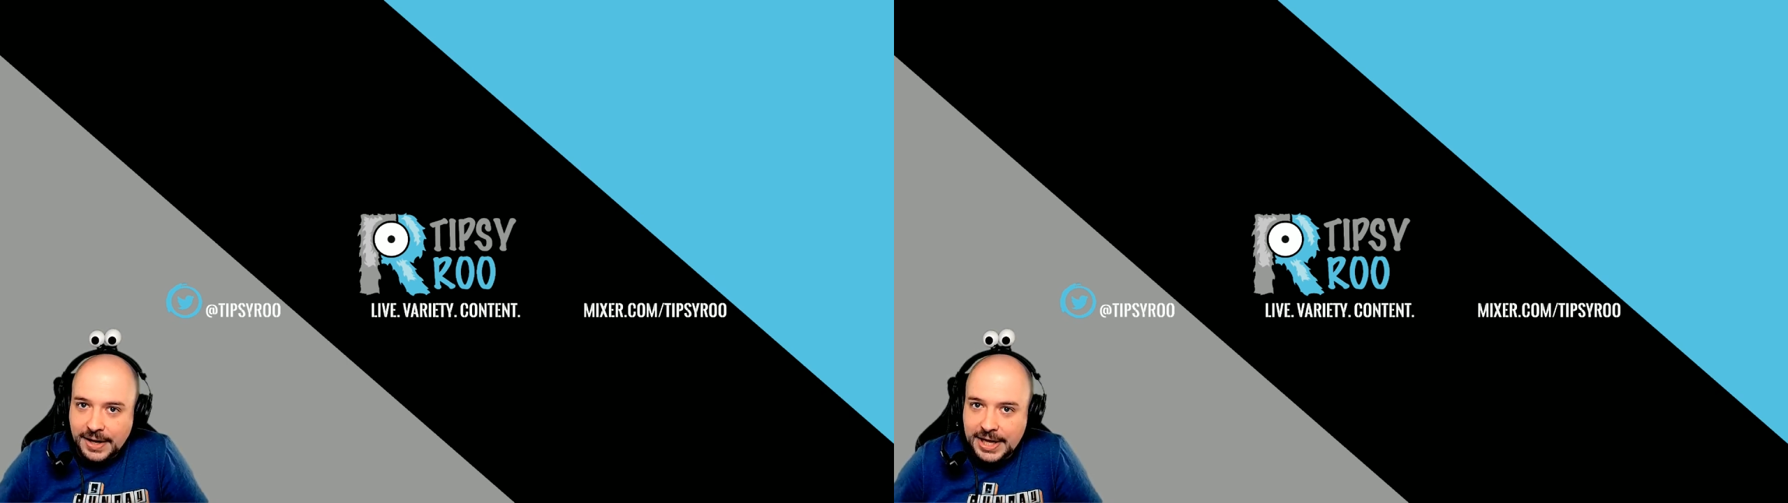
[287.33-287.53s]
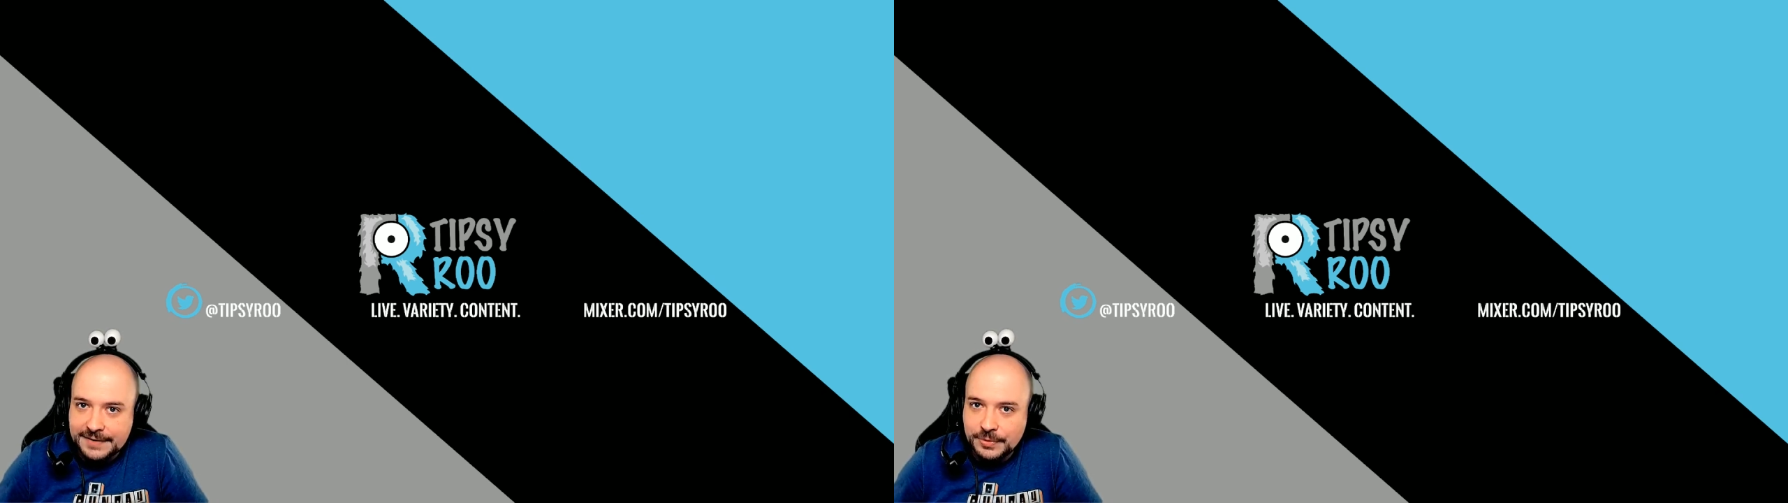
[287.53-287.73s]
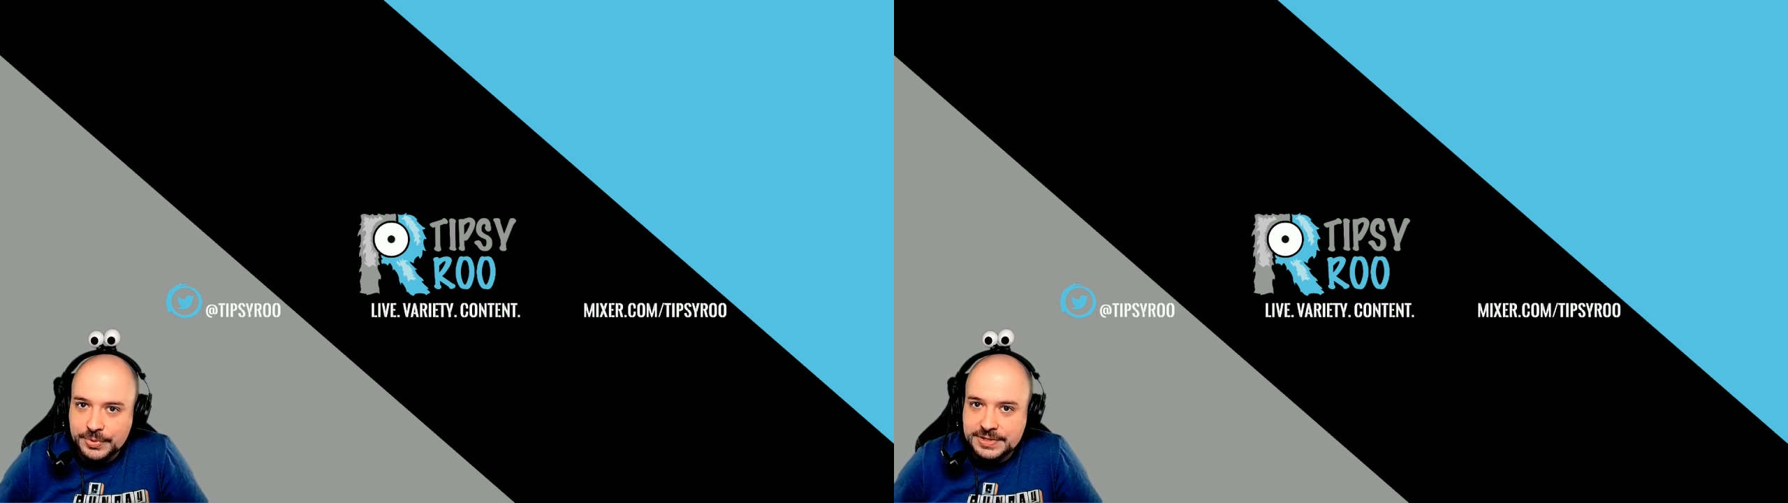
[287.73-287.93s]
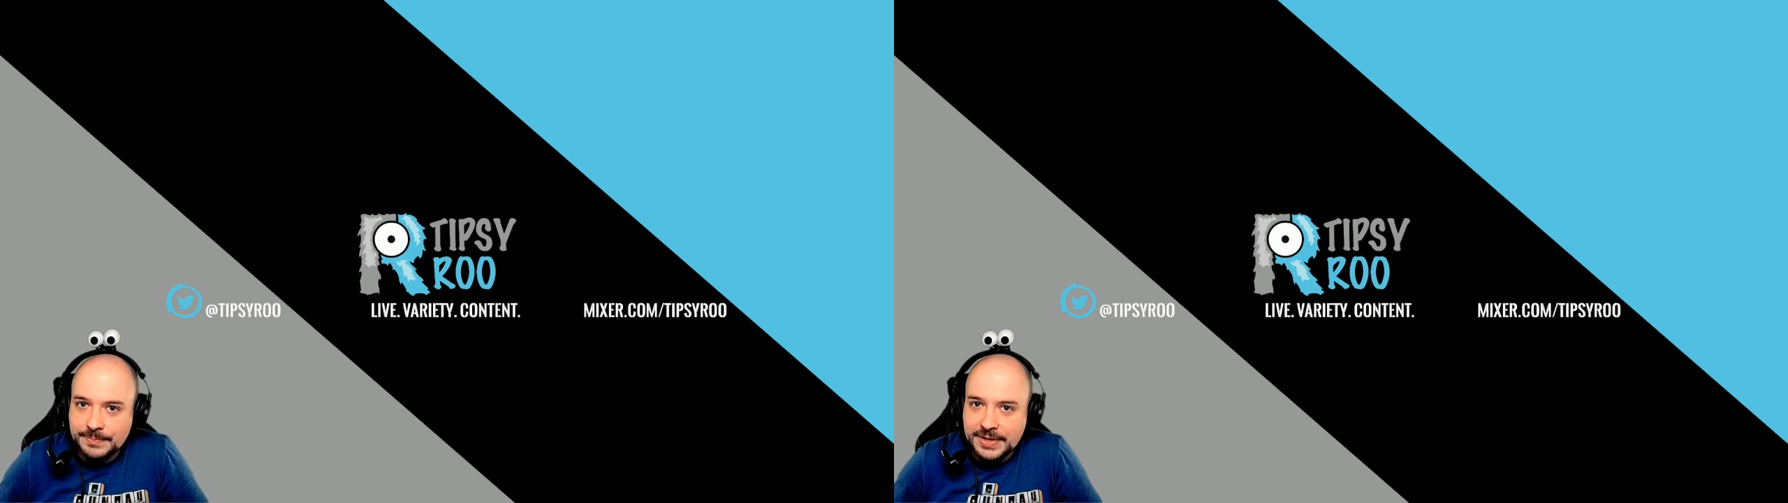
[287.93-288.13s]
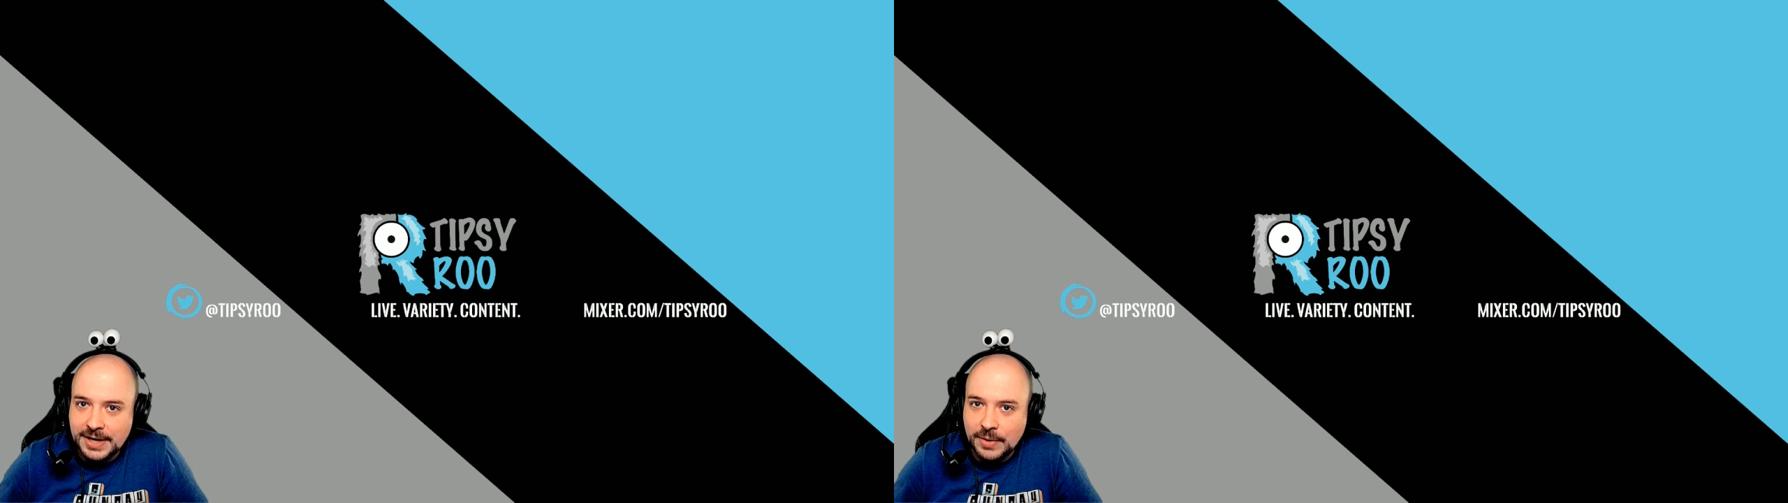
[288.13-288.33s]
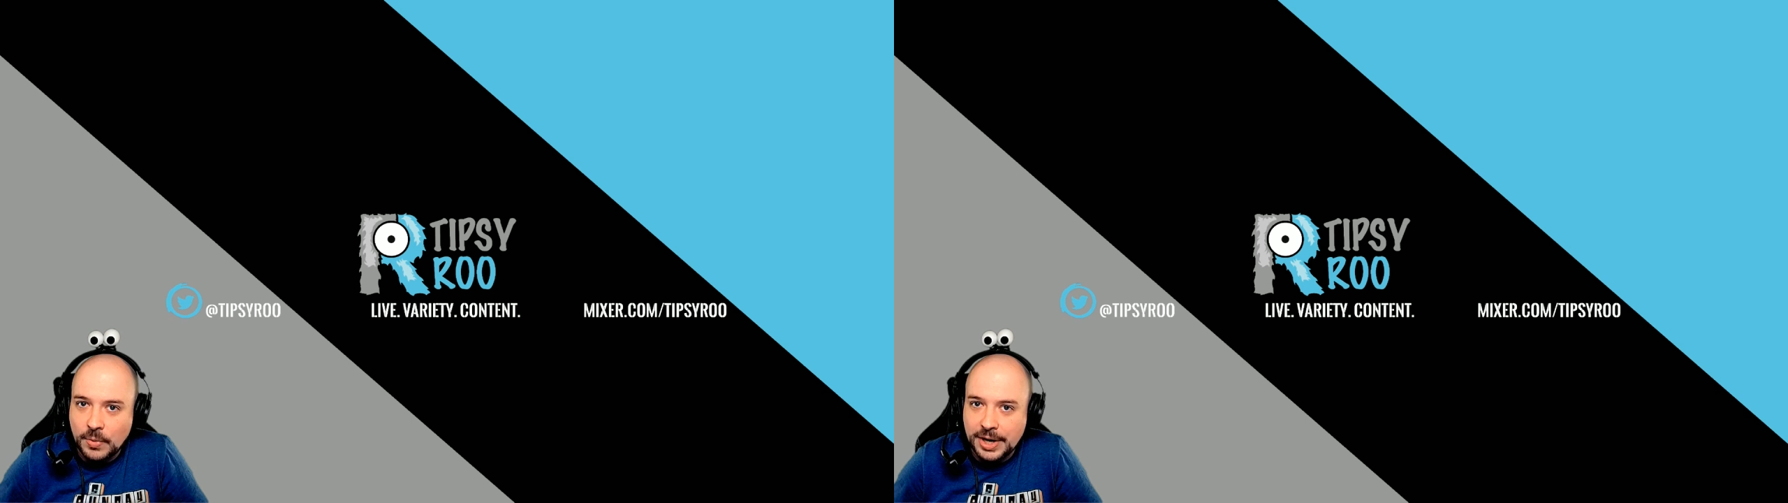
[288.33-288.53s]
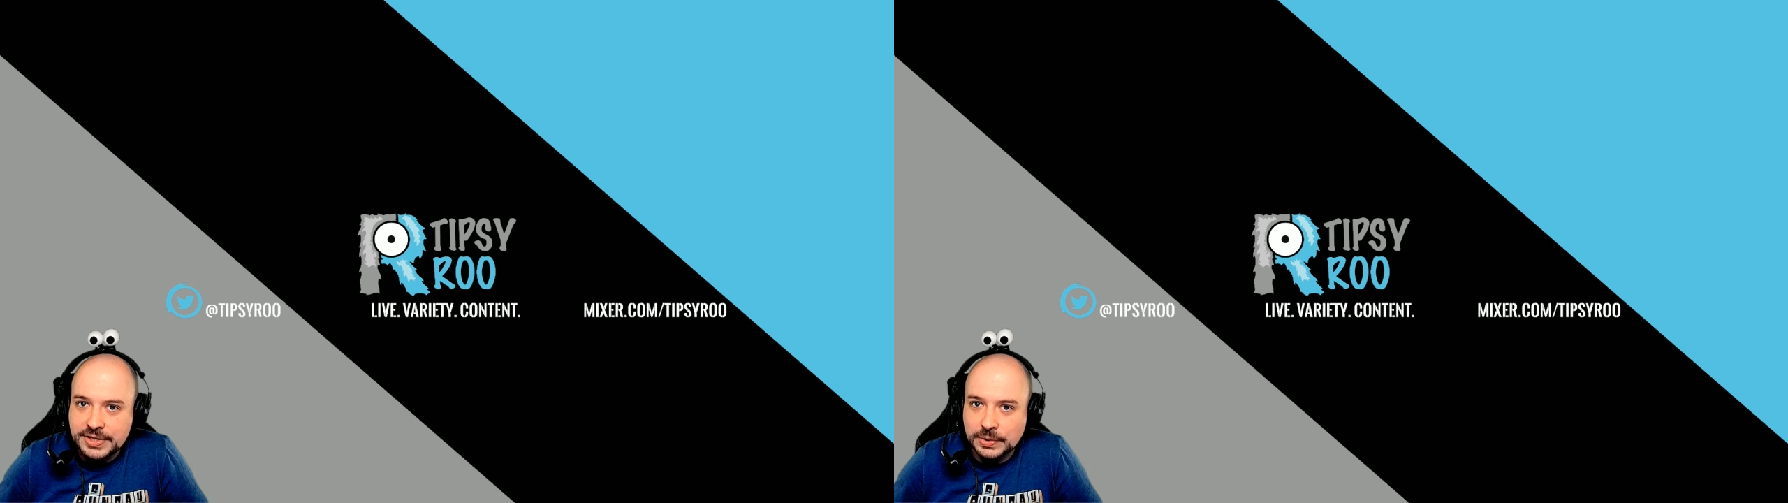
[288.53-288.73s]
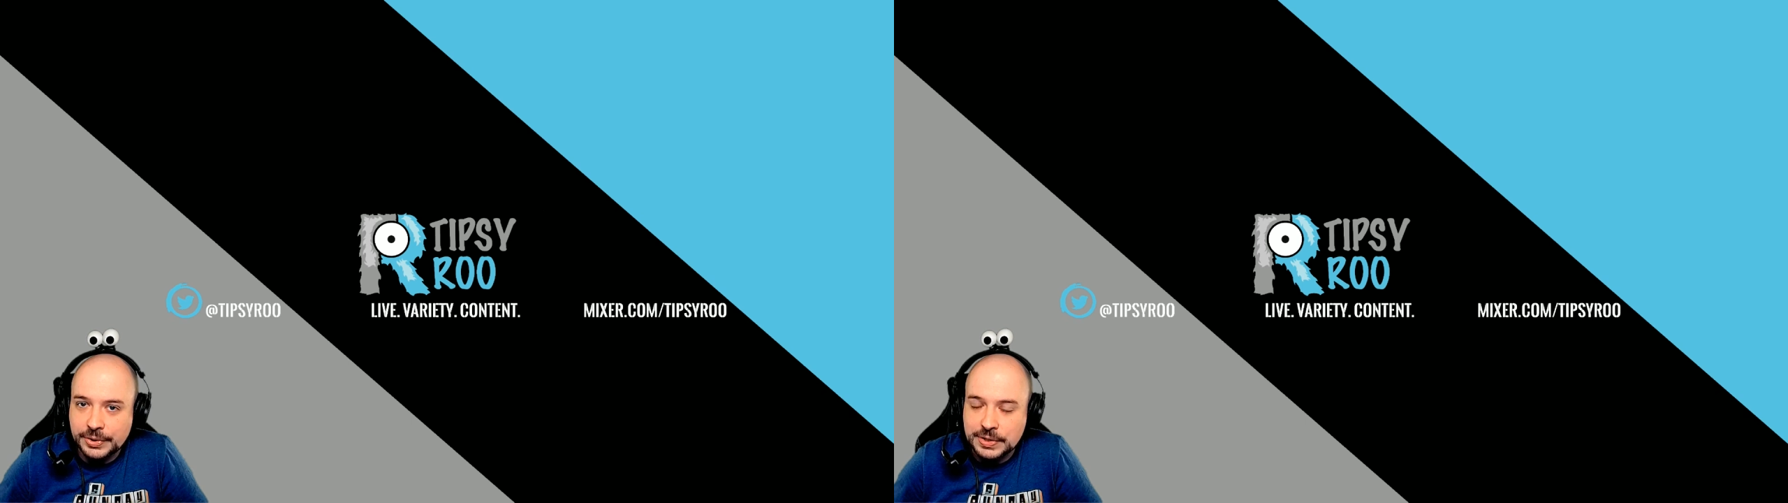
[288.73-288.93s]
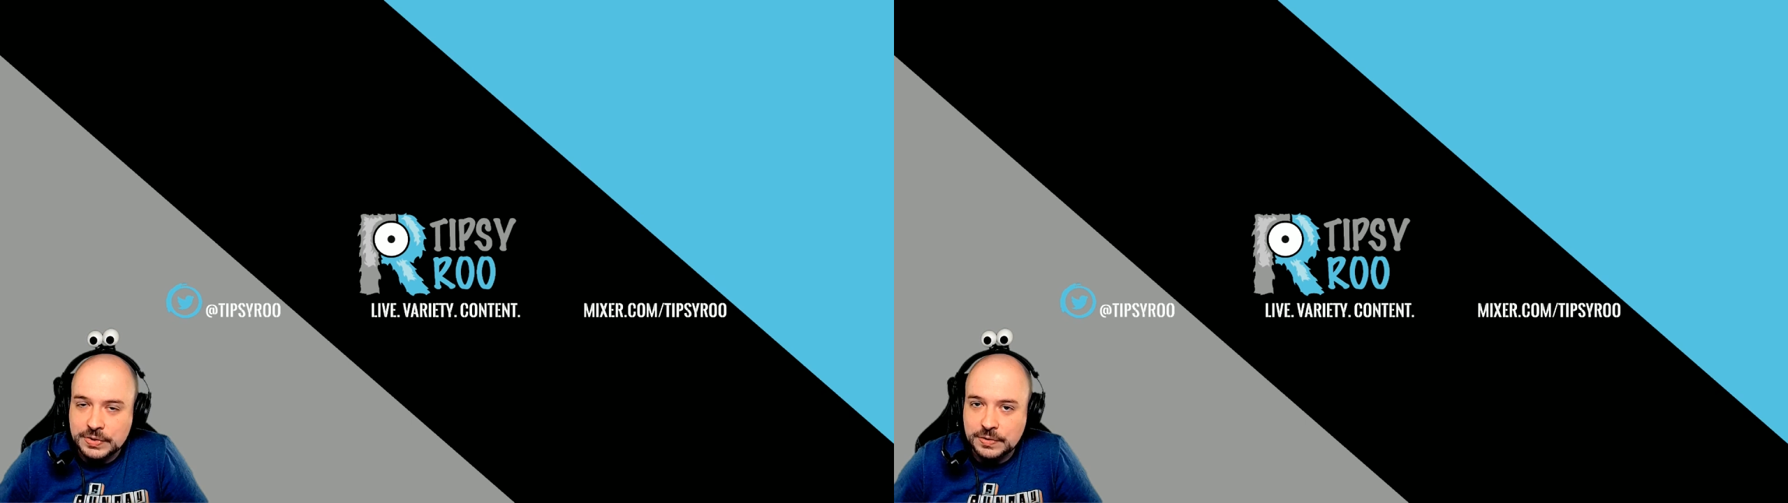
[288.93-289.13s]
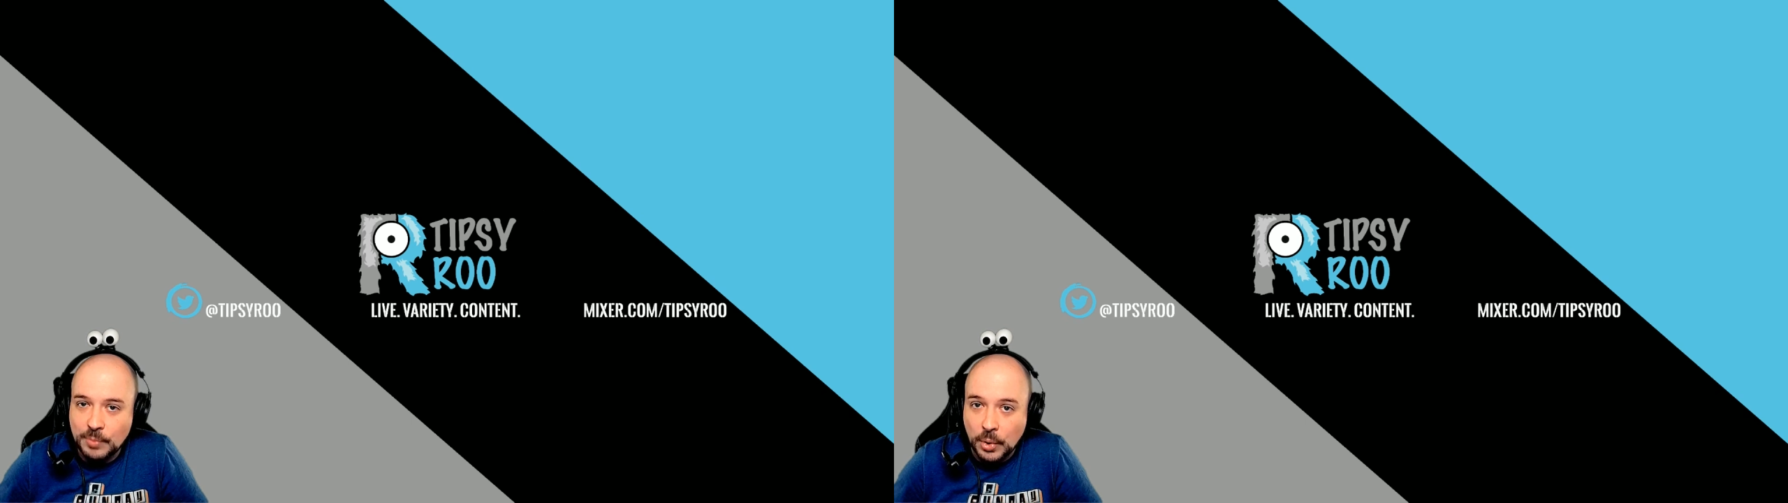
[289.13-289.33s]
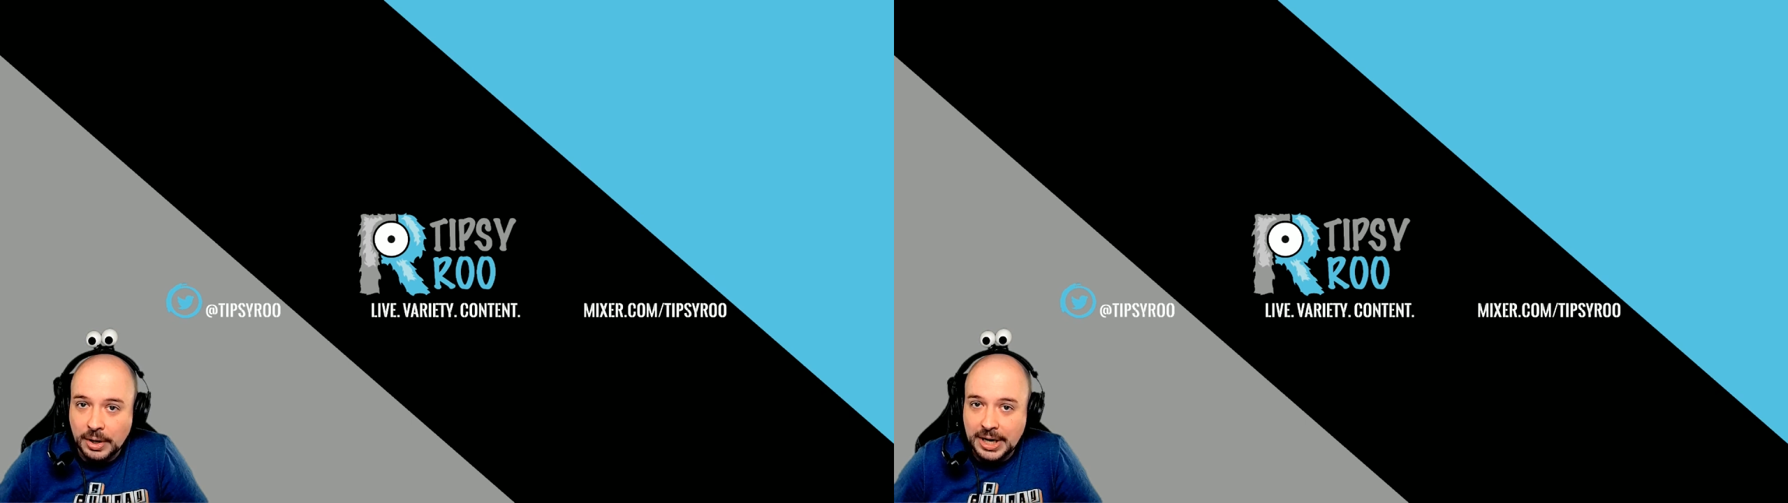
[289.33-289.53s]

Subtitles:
and if it was something that I wanted to look into more.